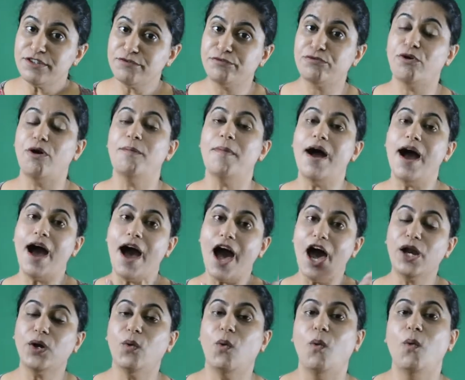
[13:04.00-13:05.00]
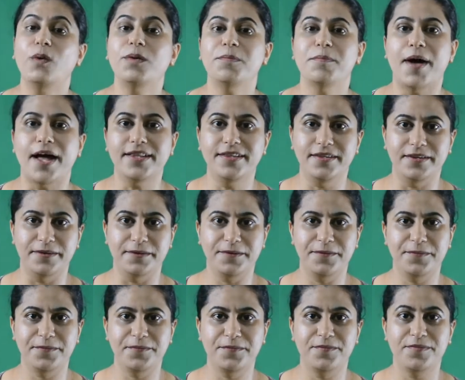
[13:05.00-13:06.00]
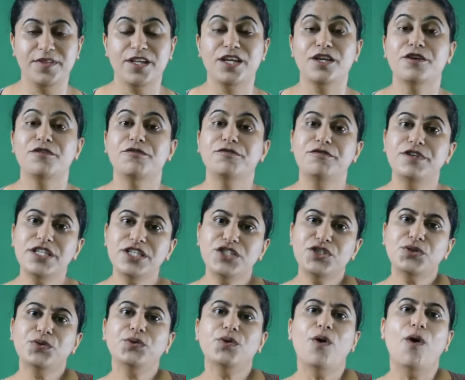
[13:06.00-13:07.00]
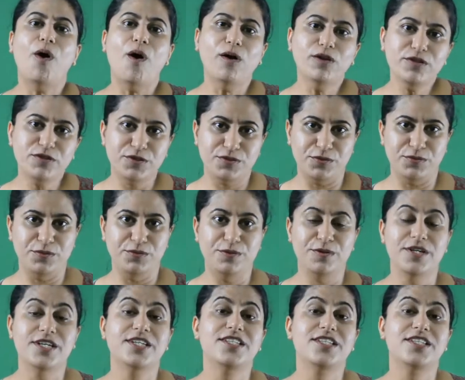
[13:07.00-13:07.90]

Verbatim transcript: from our own mother, we should also